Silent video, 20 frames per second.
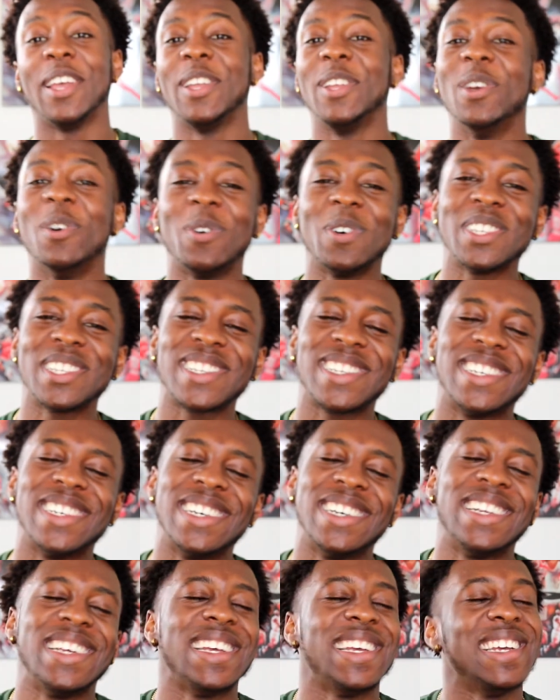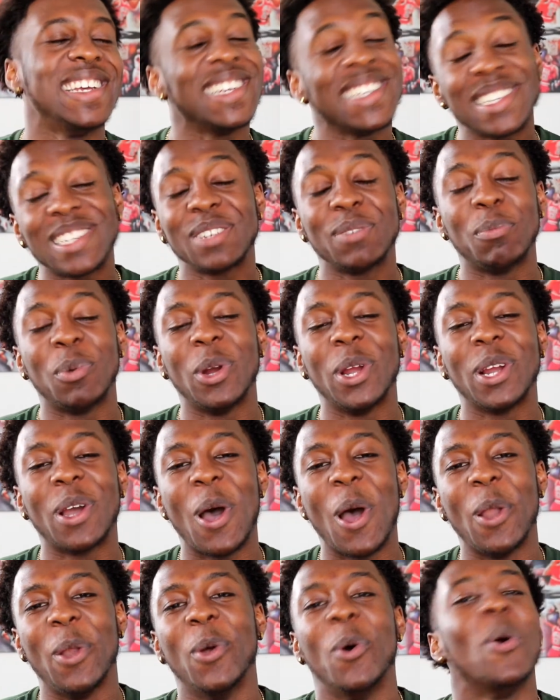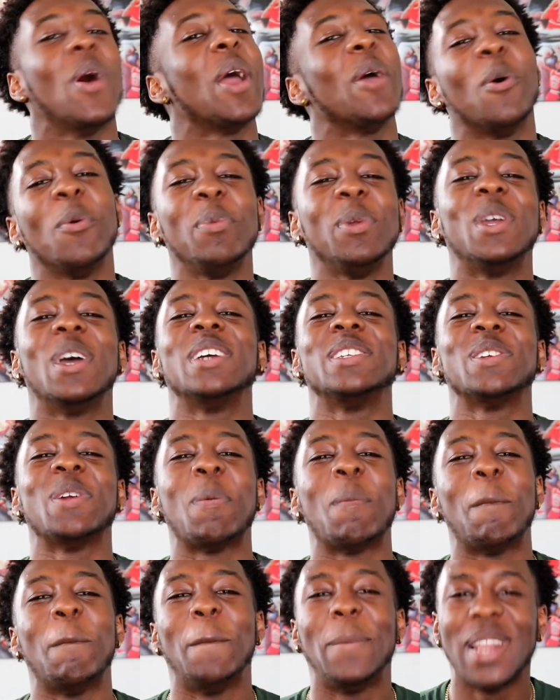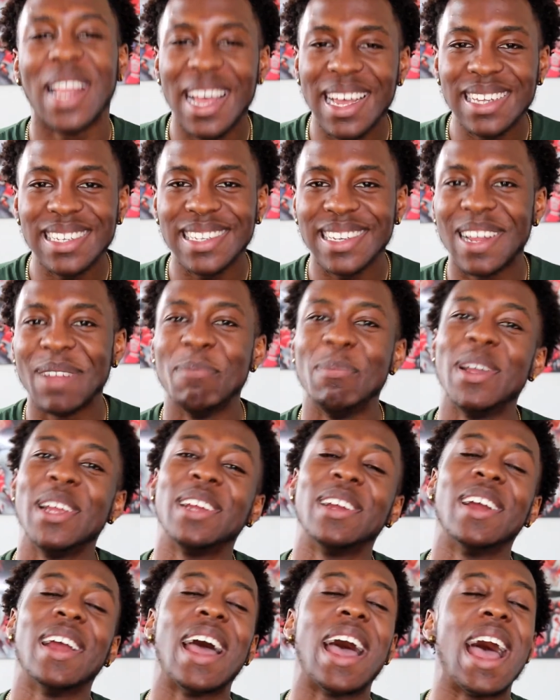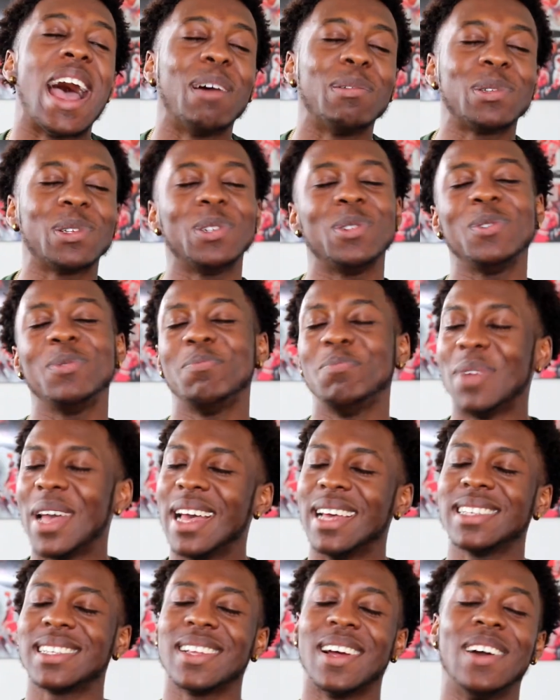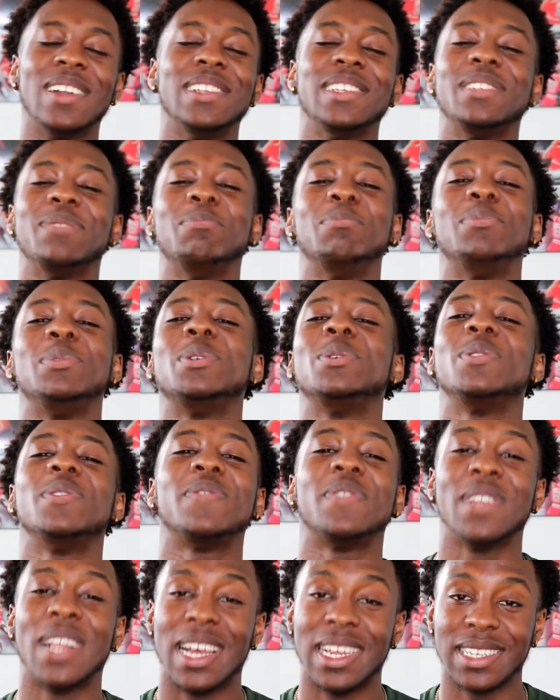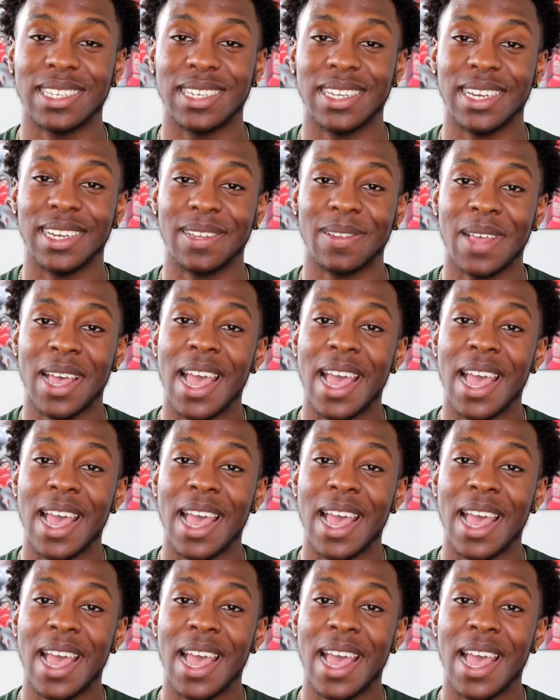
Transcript: Yo, what's good? It's your boy Condeau. I hope you guys are blessed and being your absolute best on this beautiful last day.